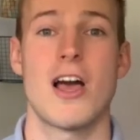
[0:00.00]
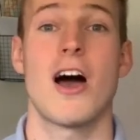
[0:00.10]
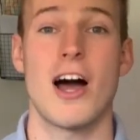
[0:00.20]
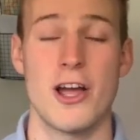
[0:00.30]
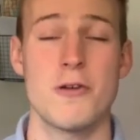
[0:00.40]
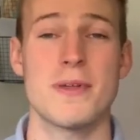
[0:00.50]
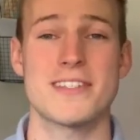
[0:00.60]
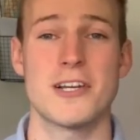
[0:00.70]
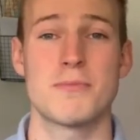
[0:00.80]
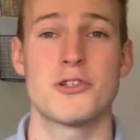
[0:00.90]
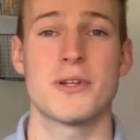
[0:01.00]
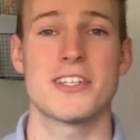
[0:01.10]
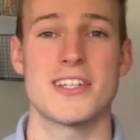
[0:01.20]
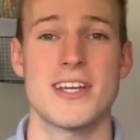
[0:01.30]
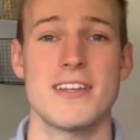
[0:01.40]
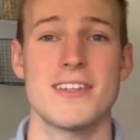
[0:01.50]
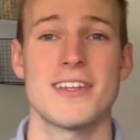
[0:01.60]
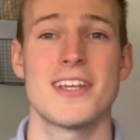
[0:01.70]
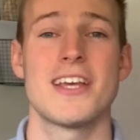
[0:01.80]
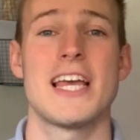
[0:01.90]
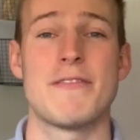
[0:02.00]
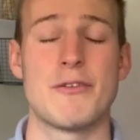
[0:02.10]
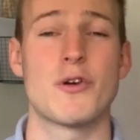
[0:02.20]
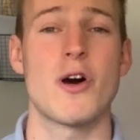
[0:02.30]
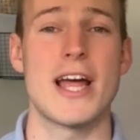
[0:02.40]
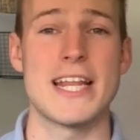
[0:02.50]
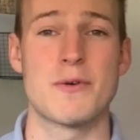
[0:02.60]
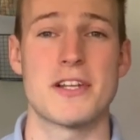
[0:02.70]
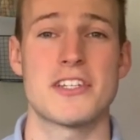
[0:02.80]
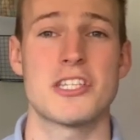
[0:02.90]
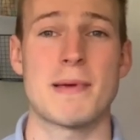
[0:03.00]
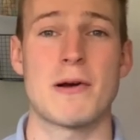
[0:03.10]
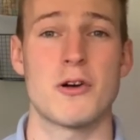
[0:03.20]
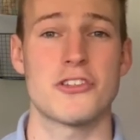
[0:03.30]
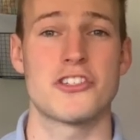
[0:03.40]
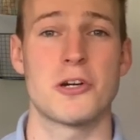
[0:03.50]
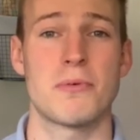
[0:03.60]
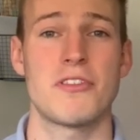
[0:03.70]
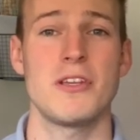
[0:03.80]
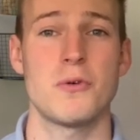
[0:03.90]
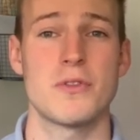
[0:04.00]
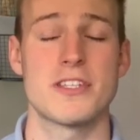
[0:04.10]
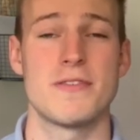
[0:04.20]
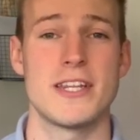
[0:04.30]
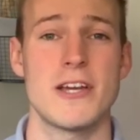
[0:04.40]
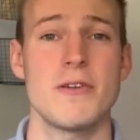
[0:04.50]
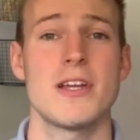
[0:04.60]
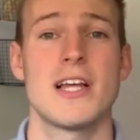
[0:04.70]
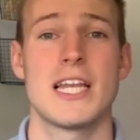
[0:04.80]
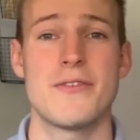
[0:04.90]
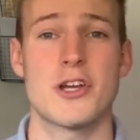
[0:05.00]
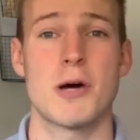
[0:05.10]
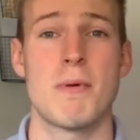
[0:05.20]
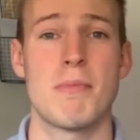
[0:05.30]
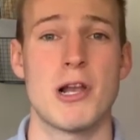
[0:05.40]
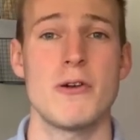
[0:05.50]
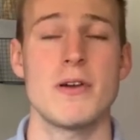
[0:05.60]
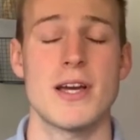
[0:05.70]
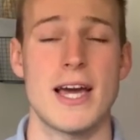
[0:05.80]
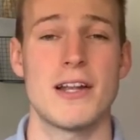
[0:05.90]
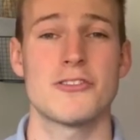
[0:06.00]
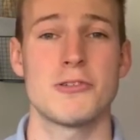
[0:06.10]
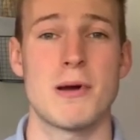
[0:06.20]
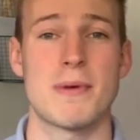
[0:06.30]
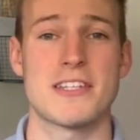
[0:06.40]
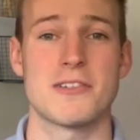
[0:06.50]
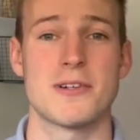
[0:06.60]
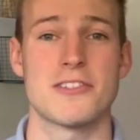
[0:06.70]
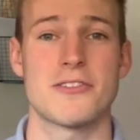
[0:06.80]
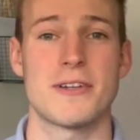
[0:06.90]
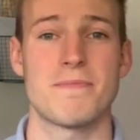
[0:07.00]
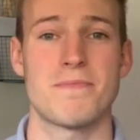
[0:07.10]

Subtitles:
I hope that's helped you understand. If you've got any questions about osteopathy or this video, leave a comment below and I'll do my best to answer it.